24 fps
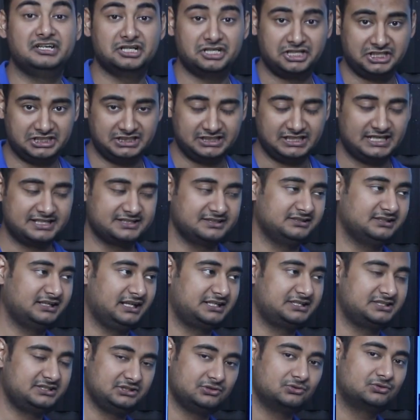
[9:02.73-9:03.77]
dirty, as in
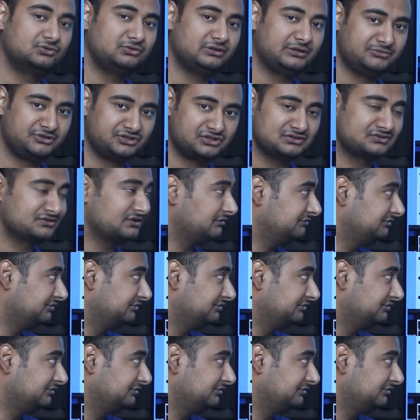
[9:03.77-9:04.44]
like CO2 emissions